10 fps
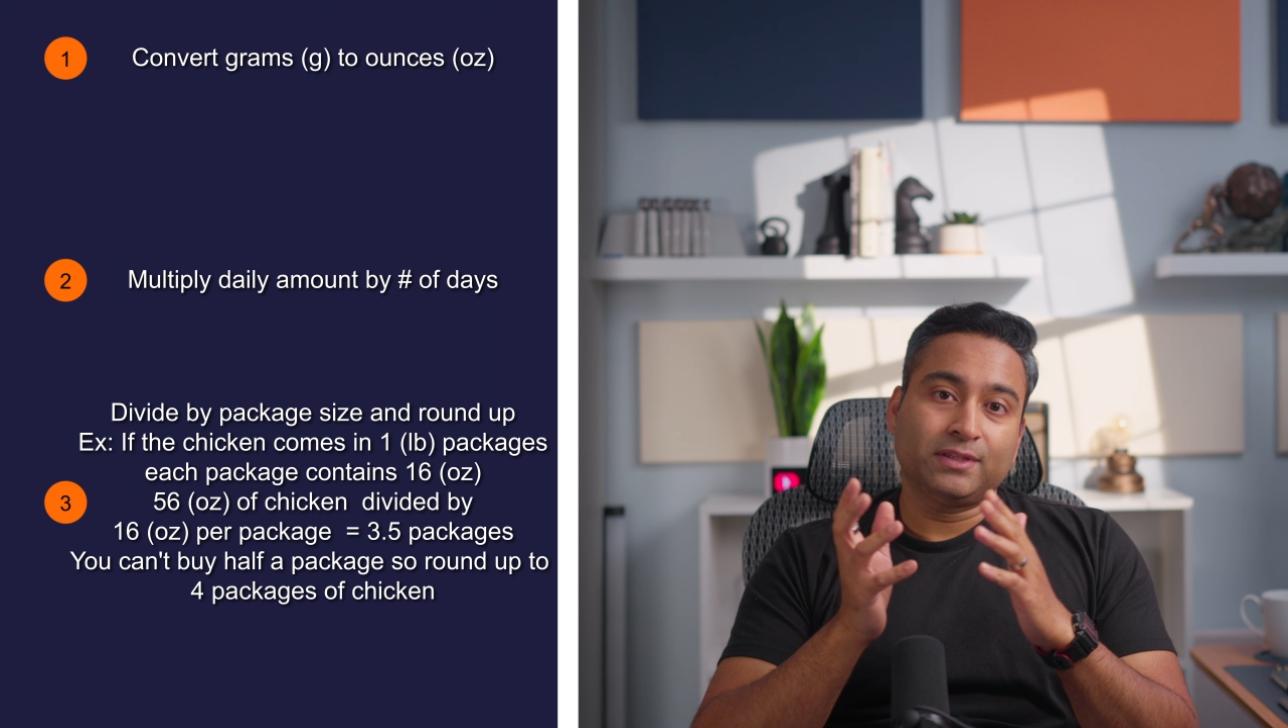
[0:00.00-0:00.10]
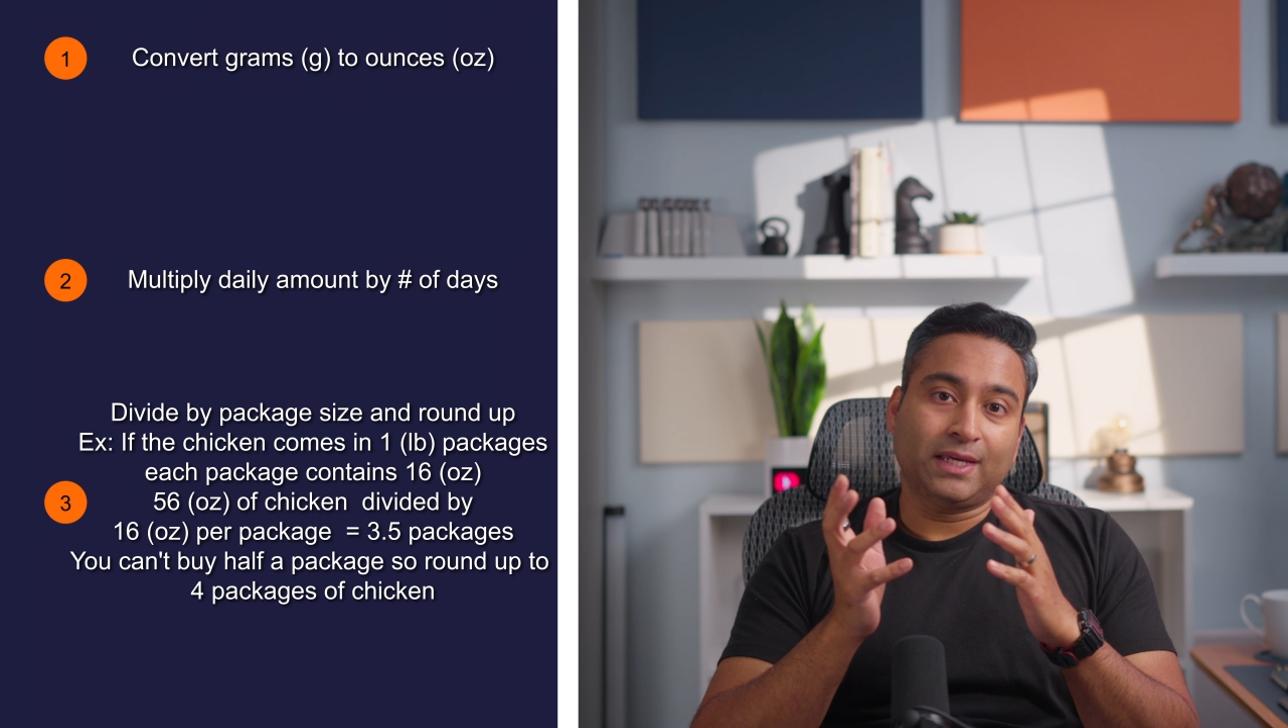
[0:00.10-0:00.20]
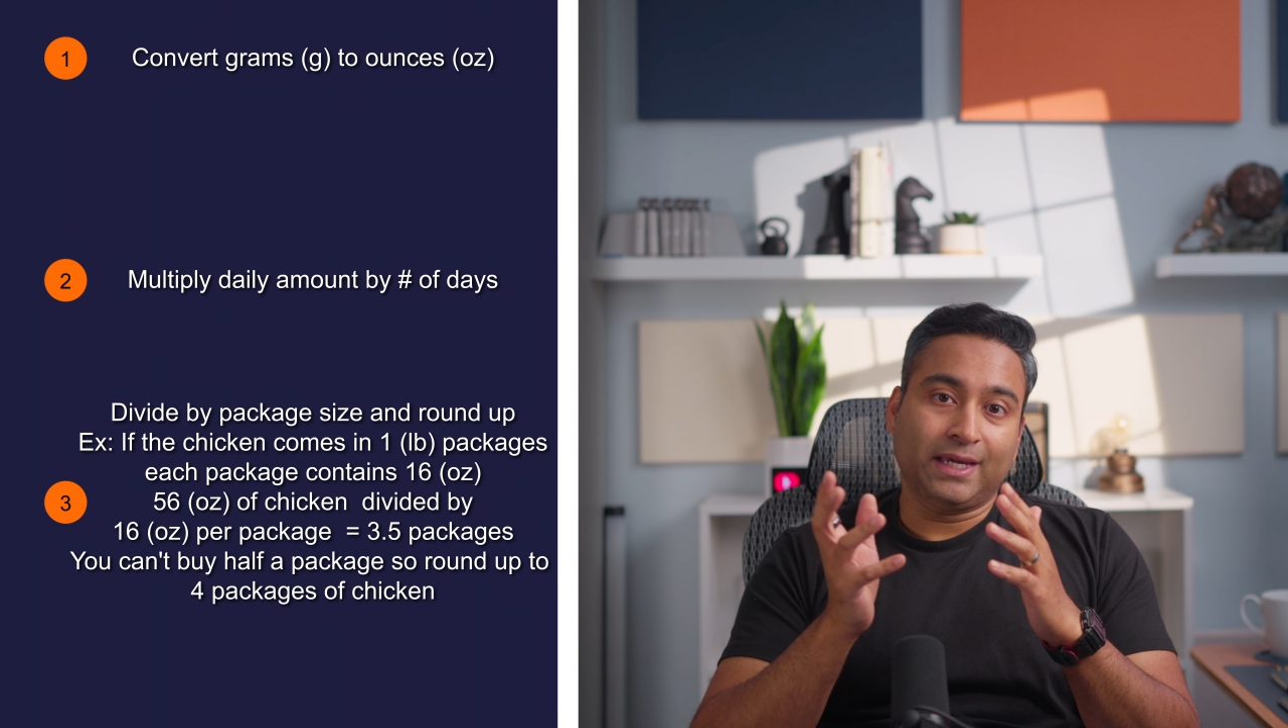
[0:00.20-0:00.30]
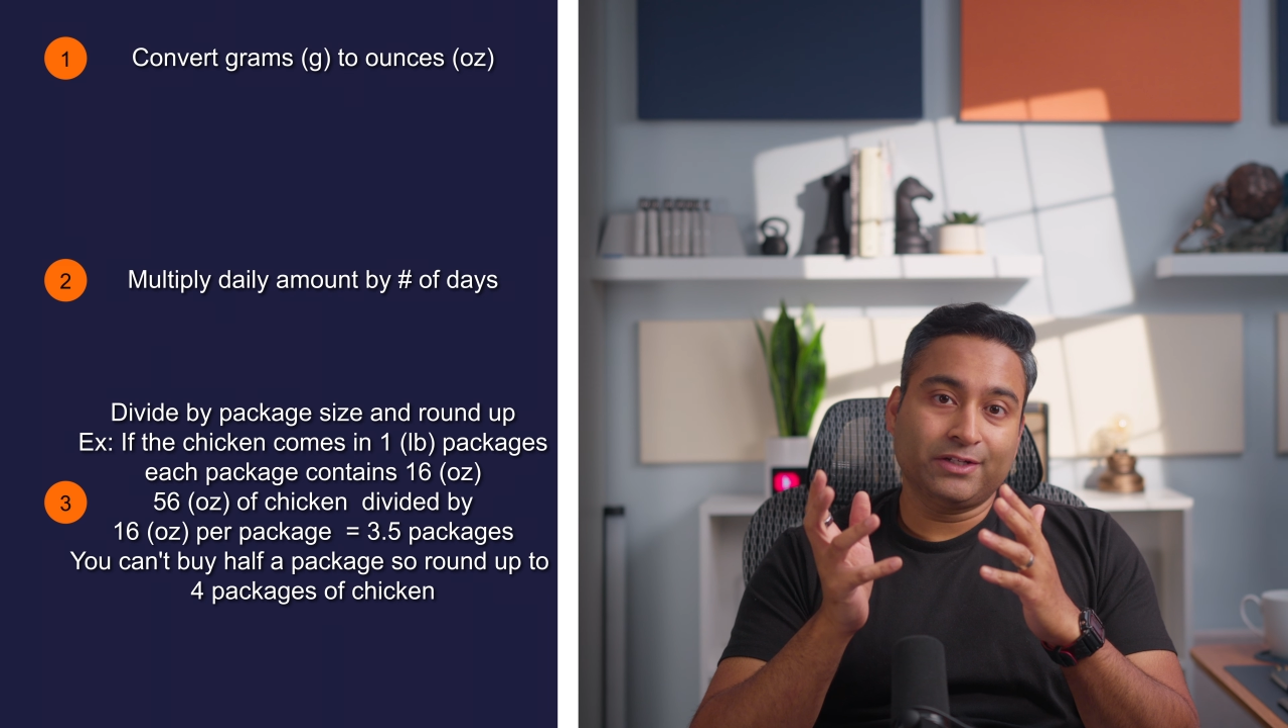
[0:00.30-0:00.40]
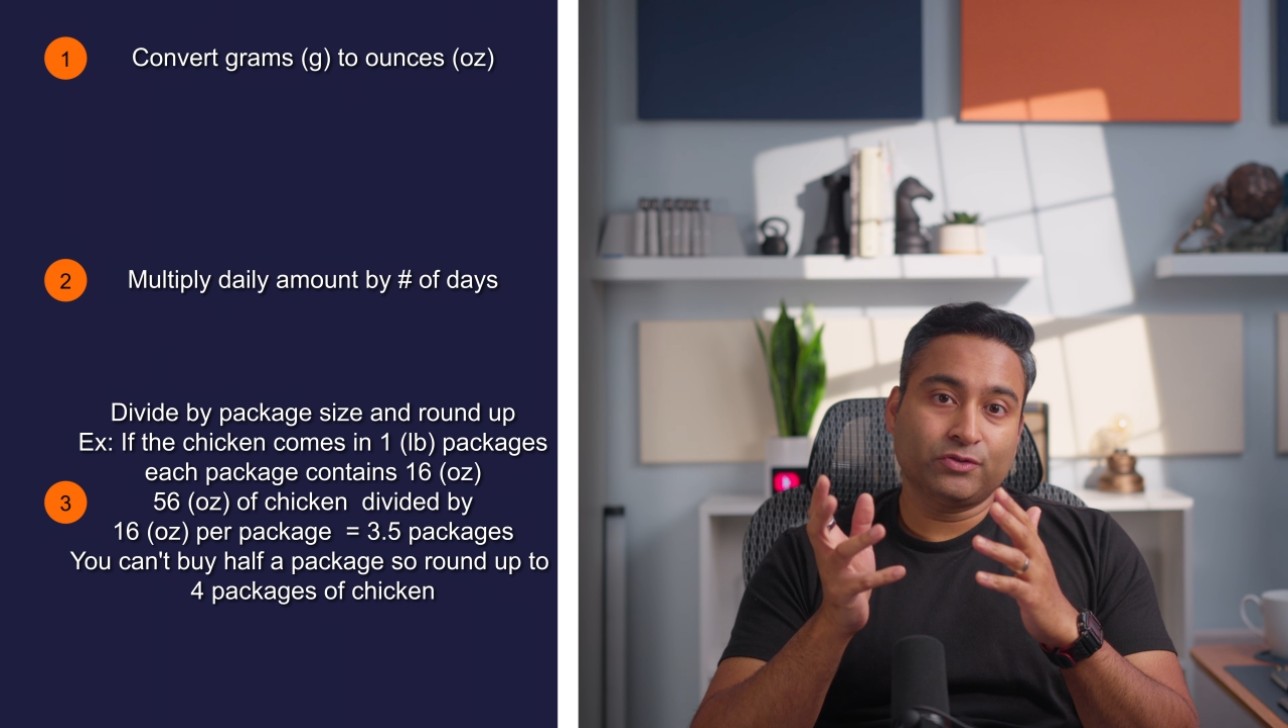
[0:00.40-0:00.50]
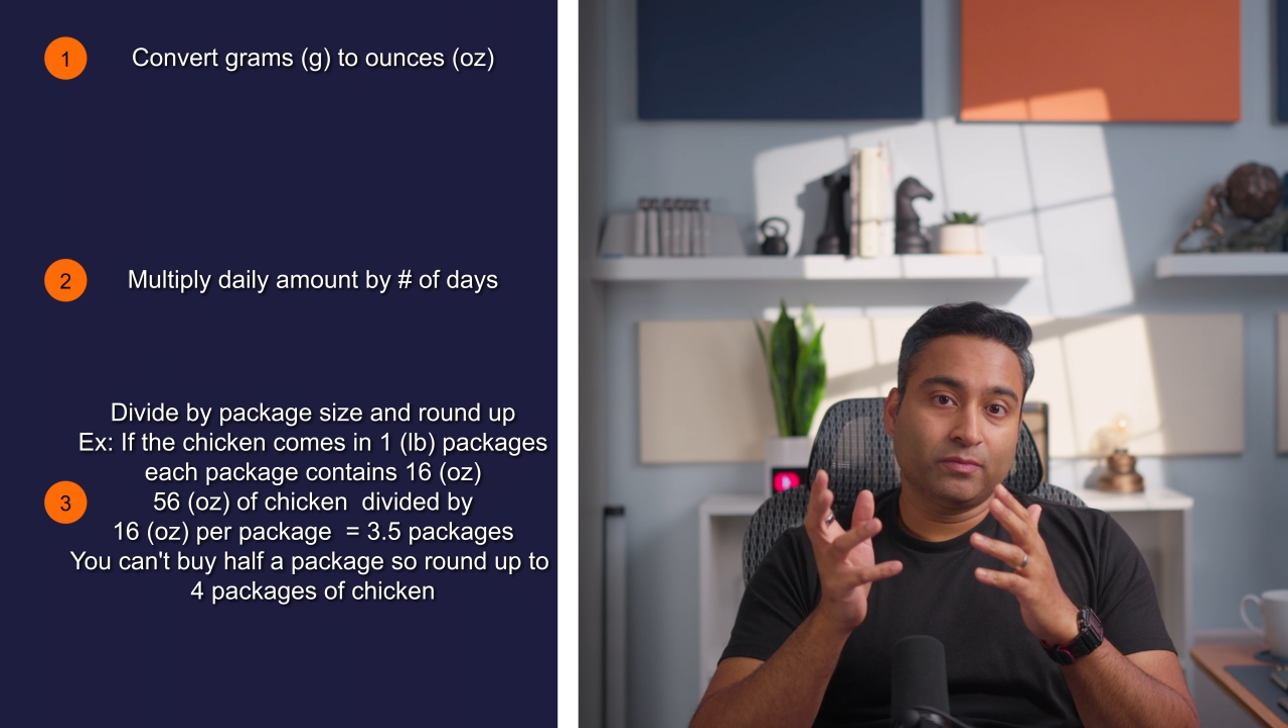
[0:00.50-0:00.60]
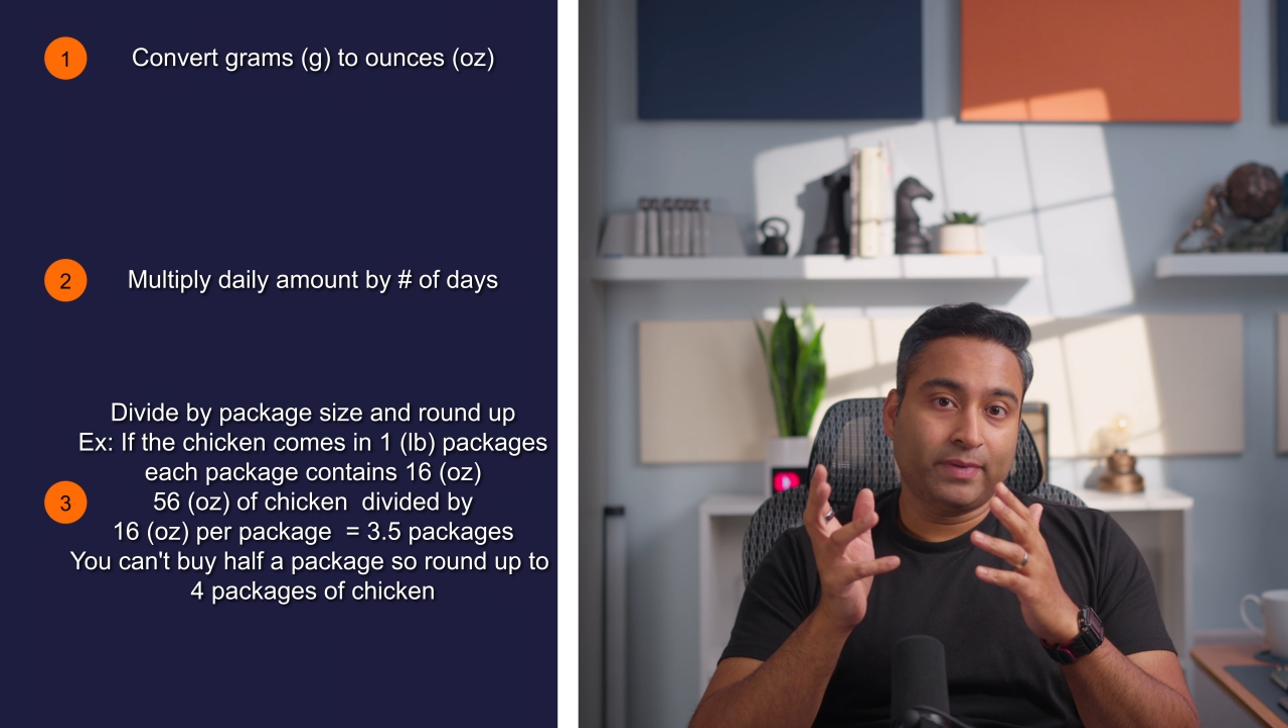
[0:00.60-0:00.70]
at the actual